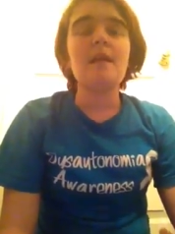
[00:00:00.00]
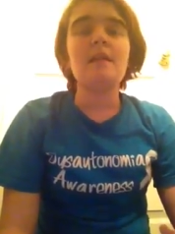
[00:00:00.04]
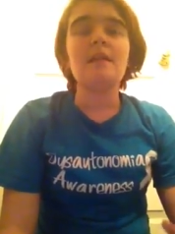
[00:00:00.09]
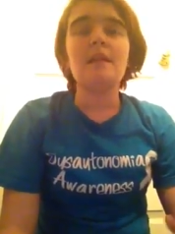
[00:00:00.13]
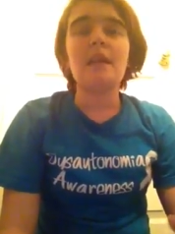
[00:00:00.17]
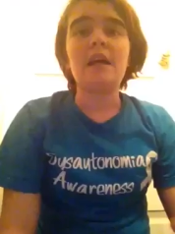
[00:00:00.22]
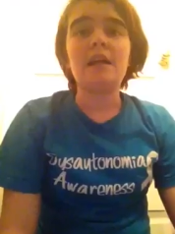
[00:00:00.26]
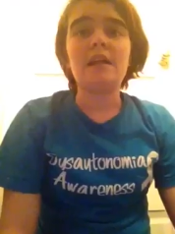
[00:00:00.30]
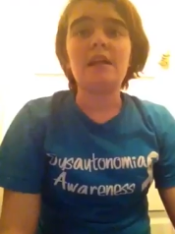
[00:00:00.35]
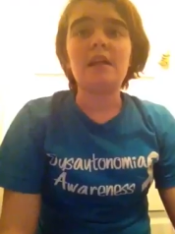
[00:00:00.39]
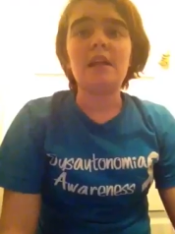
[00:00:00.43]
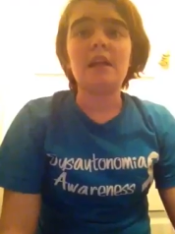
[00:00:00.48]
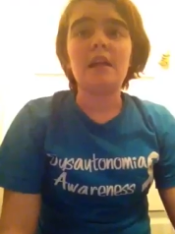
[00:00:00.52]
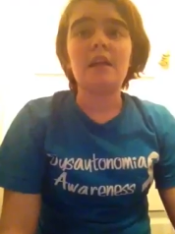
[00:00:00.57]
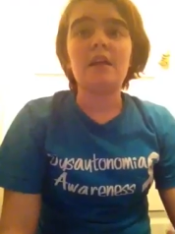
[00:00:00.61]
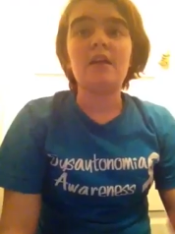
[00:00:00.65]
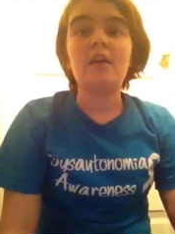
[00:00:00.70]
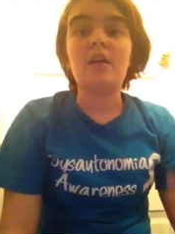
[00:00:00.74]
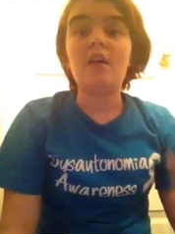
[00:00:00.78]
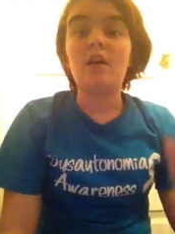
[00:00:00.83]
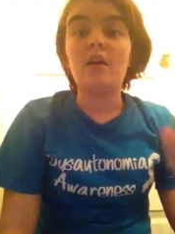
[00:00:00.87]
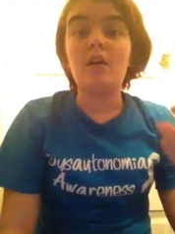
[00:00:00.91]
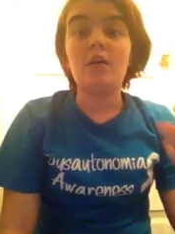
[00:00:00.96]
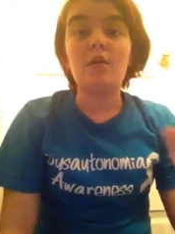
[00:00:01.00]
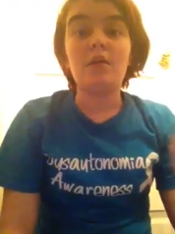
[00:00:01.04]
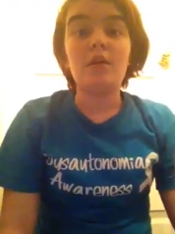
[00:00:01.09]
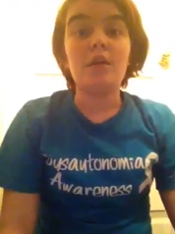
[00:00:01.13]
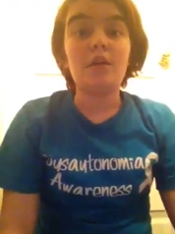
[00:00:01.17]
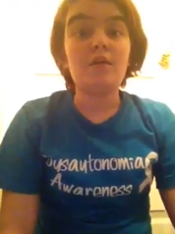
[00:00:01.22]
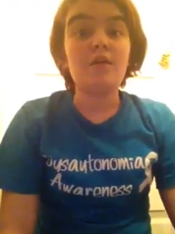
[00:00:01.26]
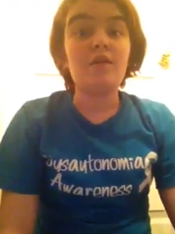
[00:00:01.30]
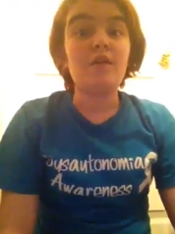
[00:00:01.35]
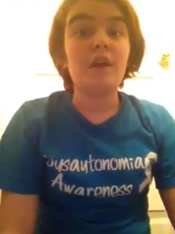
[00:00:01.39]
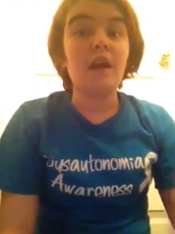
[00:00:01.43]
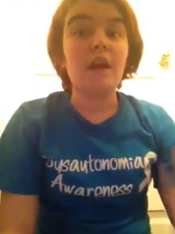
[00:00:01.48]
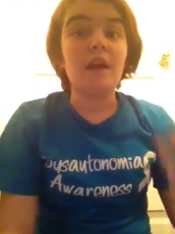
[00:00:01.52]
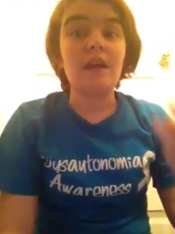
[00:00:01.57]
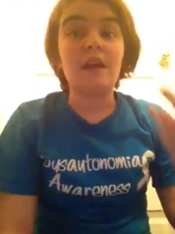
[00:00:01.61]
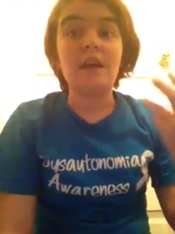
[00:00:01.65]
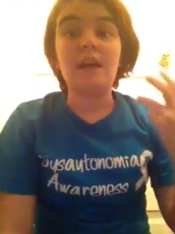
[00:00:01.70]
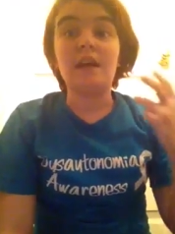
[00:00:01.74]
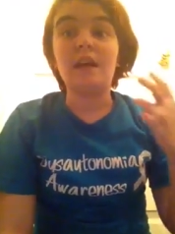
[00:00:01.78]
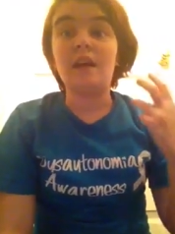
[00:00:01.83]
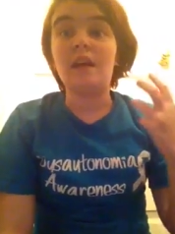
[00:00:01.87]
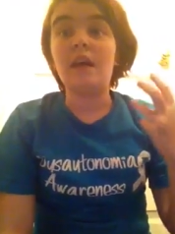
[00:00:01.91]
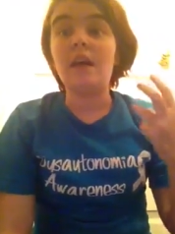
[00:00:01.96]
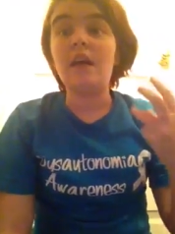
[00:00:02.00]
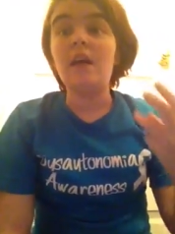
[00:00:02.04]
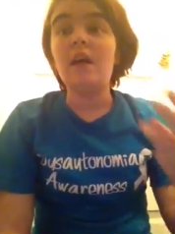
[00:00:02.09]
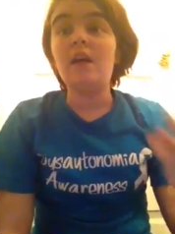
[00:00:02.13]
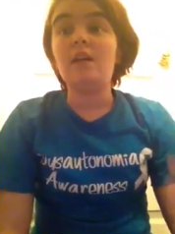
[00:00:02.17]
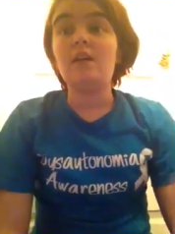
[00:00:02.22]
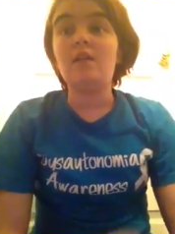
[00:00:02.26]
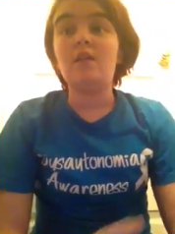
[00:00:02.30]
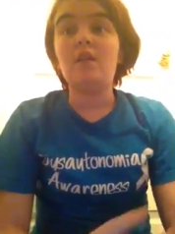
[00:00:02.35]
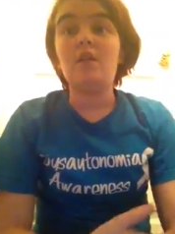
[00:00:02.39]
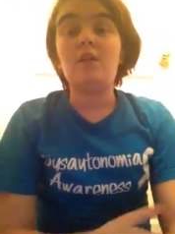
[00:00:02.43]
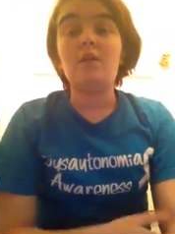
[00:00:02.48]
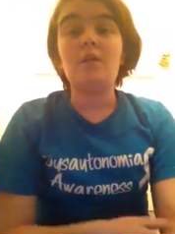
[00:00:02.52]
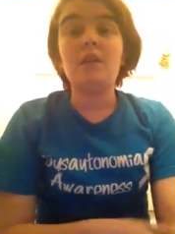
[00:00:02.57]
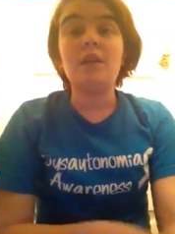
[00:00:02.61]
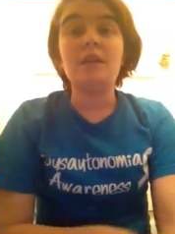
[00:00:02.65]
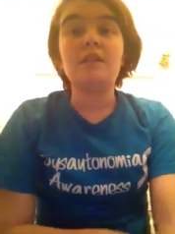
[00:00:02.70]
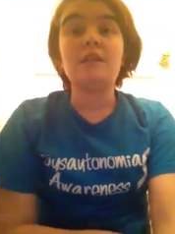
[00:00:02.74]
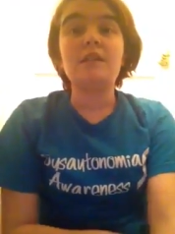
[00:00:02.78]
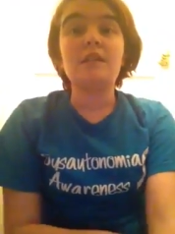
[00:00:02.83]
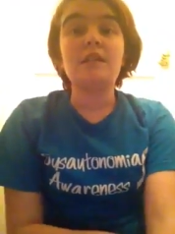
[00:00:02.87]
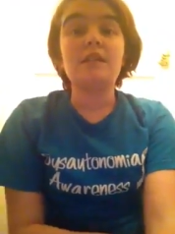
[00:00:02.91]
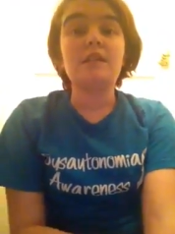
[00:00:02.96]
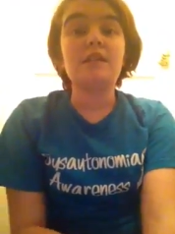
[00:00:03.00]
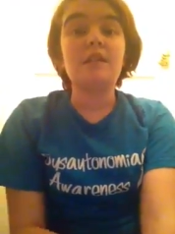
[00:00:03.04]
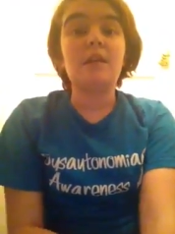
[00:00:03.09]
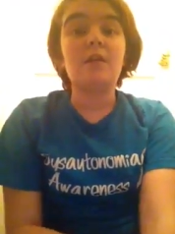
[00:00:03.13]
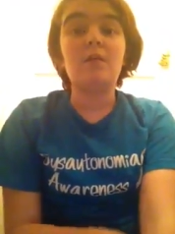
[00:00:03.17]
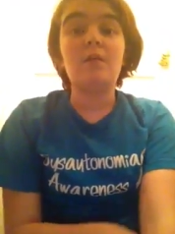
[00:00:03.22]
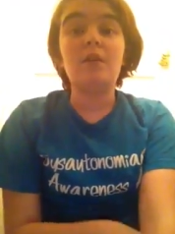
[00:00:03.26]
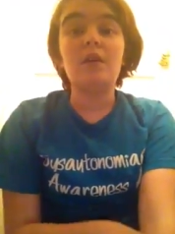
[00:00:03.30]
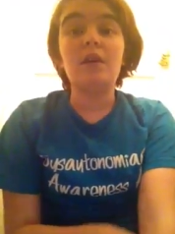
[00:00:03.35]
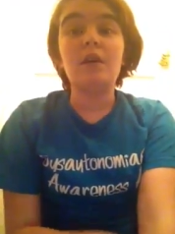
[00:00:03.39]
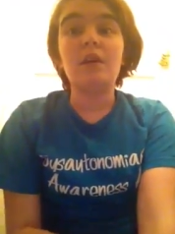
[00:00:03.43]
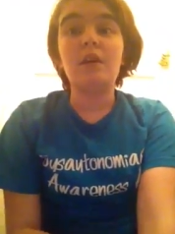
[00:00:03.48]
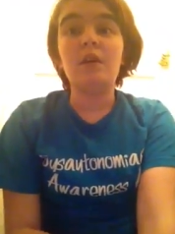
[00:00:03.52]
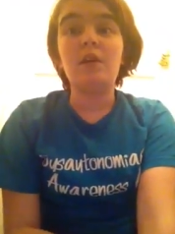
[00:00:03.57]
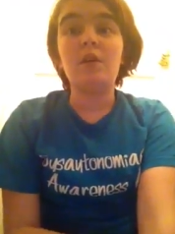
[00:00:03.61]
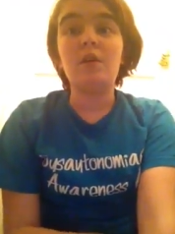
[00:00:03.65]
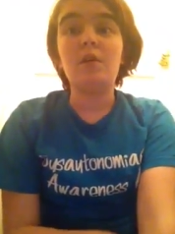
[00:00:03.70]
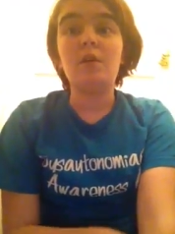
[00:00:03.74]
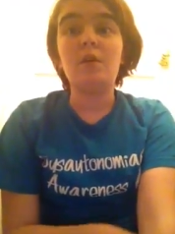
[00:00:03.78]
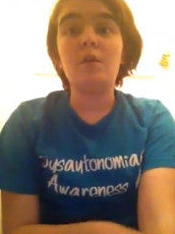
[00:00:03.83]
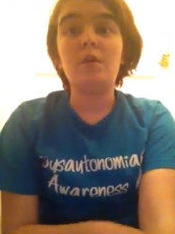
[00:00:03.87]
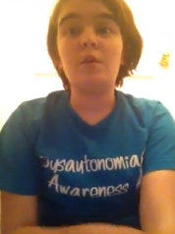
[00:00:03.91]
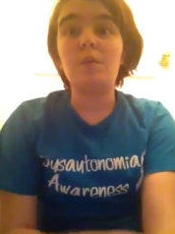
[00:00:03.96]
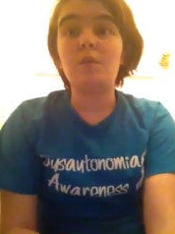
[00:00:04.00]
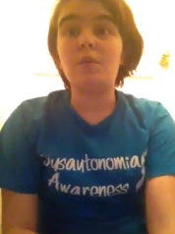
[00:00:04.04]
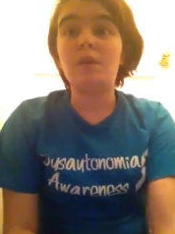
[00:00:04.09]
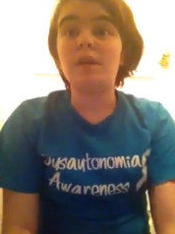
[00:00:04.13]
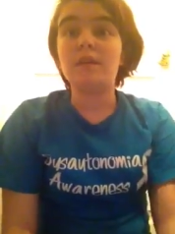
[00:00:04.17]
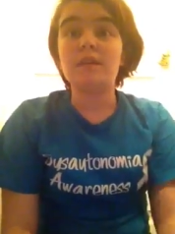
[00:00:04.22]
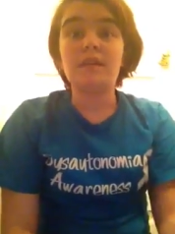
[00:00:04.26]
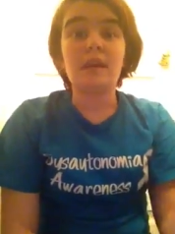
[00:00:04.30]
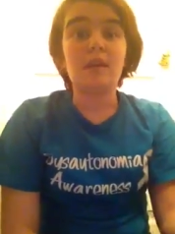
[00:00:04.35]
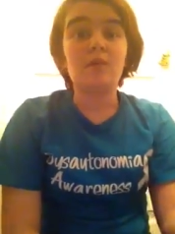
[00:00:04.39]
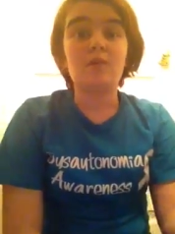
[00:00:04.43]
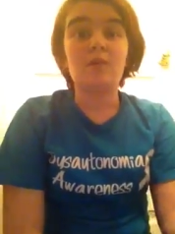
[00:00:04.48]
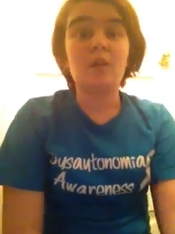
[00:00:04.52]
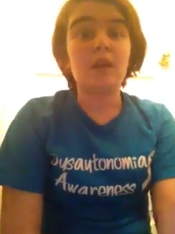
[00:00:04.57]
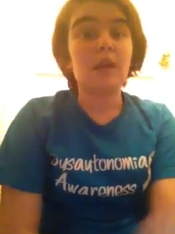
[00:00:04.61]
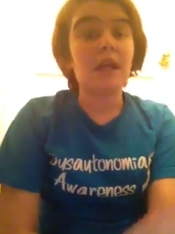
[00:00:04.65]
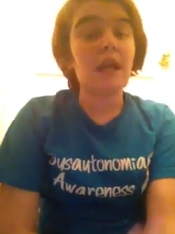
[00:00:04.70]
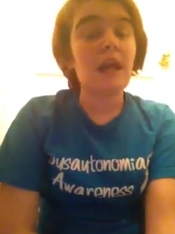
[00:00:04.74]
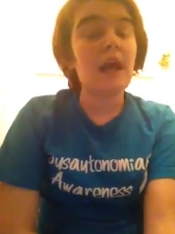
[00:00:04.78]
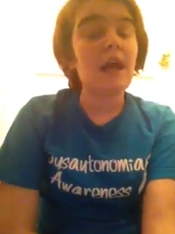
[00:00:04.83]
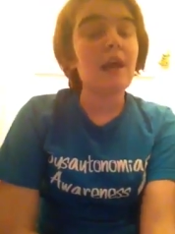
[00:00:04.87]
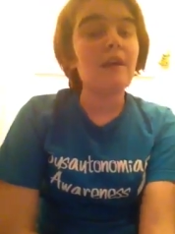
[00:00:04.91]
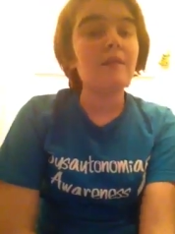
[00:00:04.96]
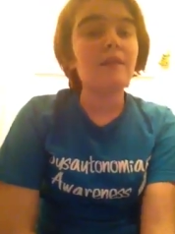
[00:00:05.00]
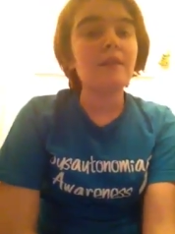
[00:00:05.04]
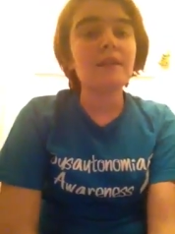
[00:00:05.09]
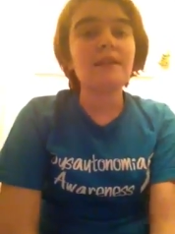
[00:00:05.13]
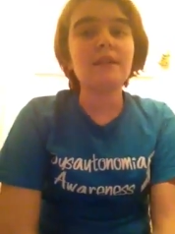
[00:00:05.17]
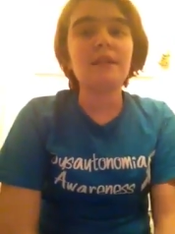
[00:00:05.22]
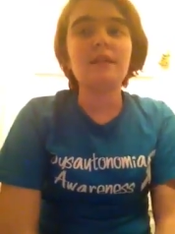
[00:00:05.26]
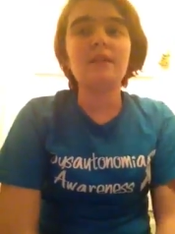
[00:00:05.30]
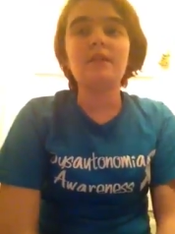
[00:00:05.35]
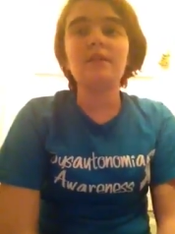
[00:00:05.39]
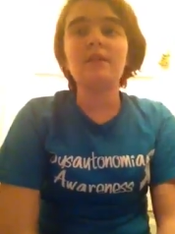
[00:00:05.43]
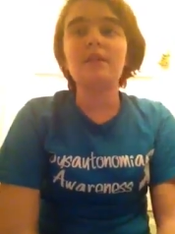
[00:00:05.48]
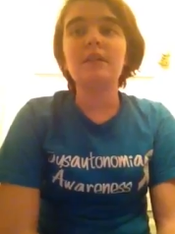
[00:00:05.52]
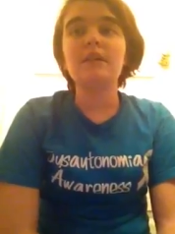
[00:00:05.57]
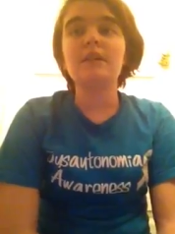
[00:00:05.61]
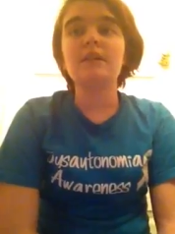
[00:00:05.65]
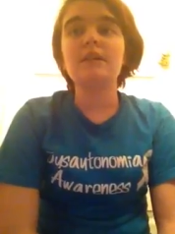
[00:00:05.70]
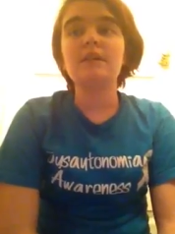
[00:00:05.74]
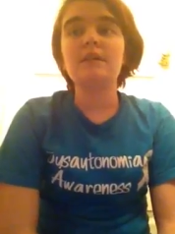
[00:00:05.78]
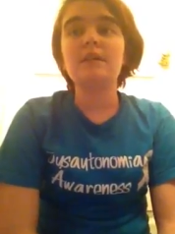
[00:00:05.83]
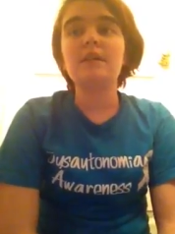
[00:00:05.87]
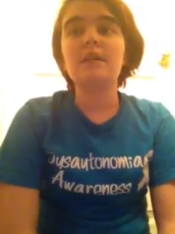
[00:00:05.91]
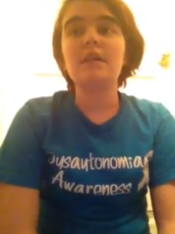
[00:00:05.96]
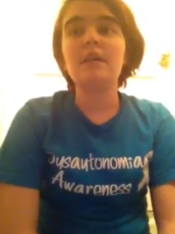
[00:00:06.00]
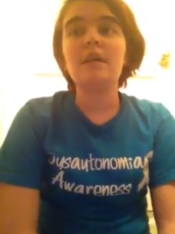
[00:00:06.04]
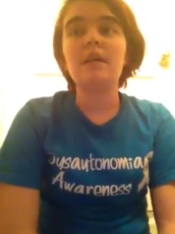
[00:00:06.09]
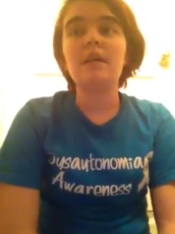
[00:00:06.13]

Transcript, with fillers: they think, oh, they're faking, you know, this is someone who does not really have this illness.